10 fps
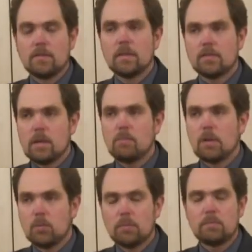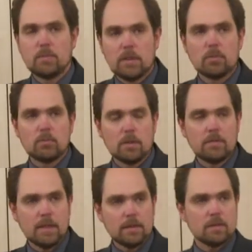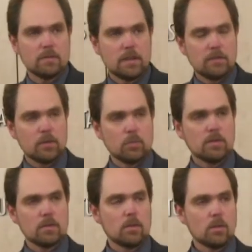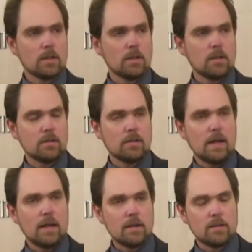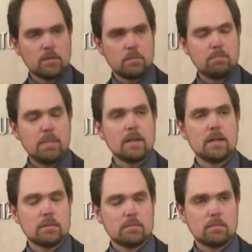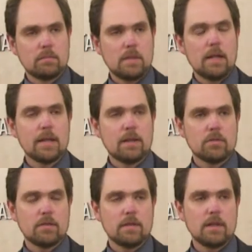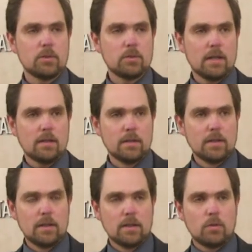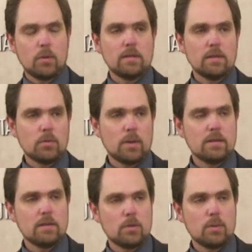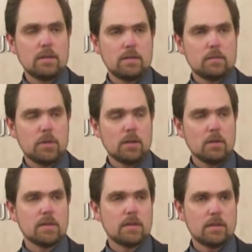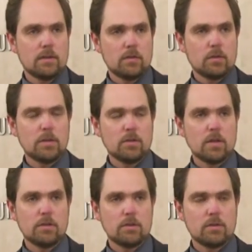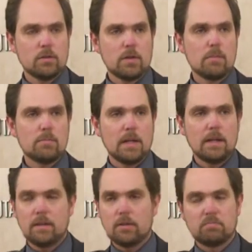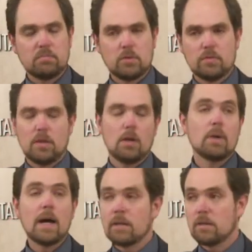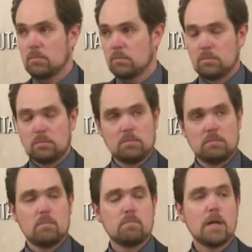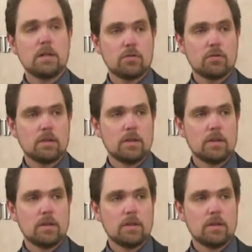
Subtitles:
the assembly would be much more effective if it wasn't organized as big delegations. Now you have 20, 20, and 20 parliamentarians from each country who come, and they're sort of a random bunch.